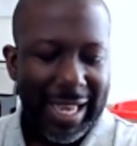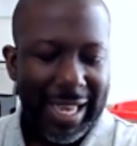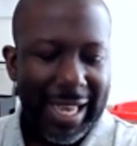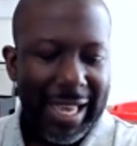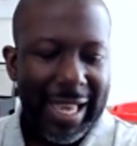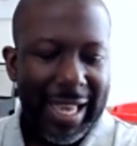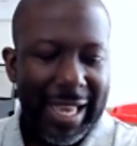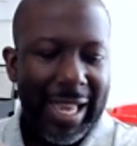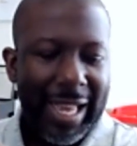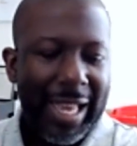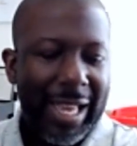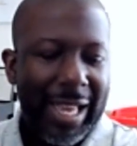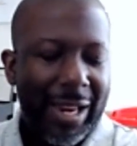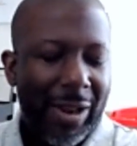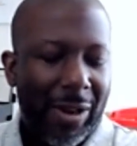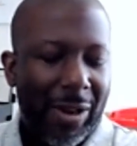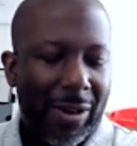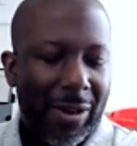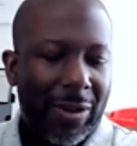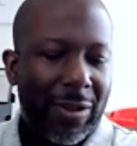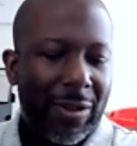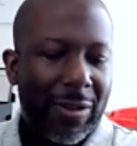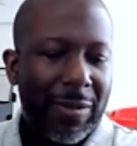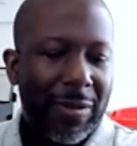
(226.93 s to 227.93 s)
It
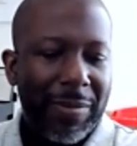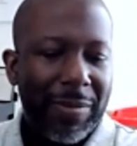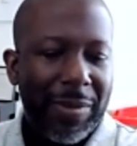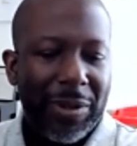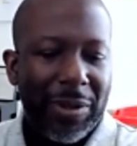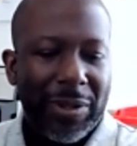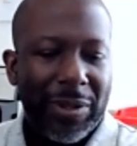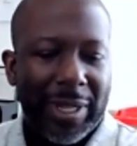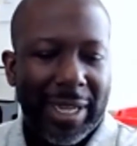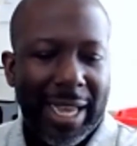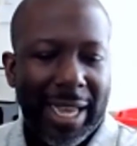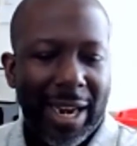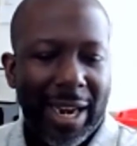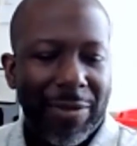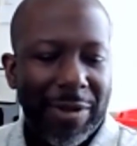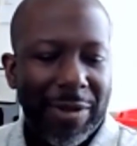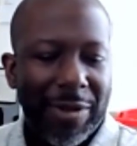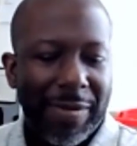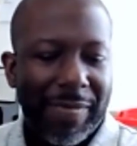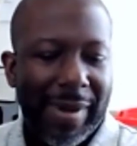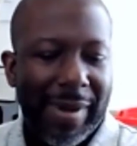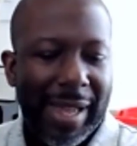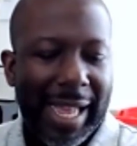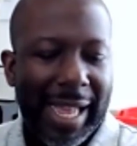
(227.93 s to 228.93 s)
almost kind of
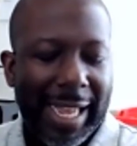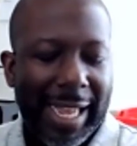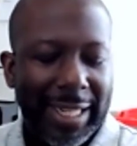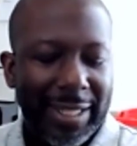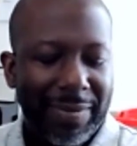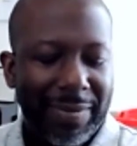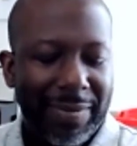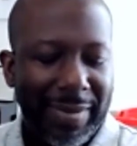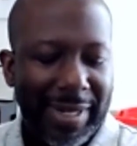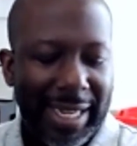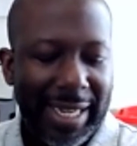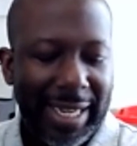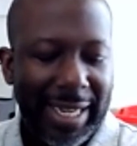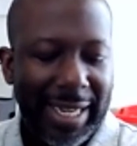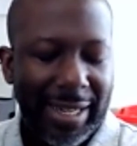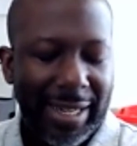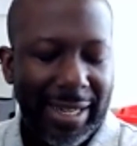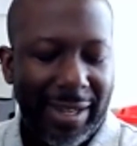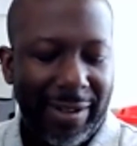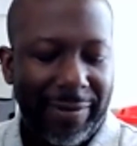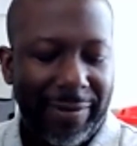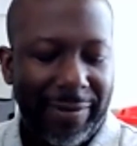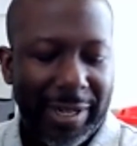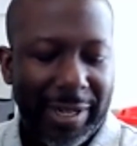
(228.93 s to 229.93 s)
reminds me
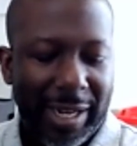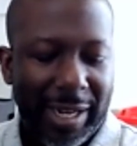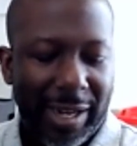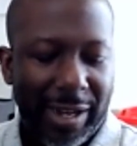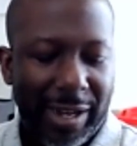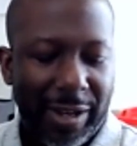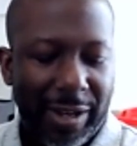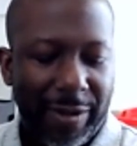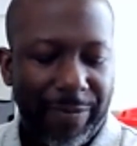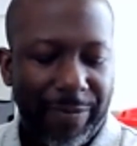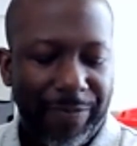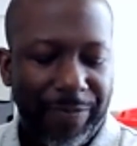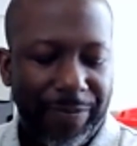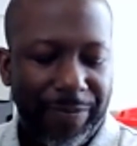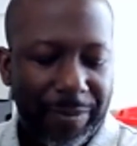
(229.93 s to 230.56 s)
of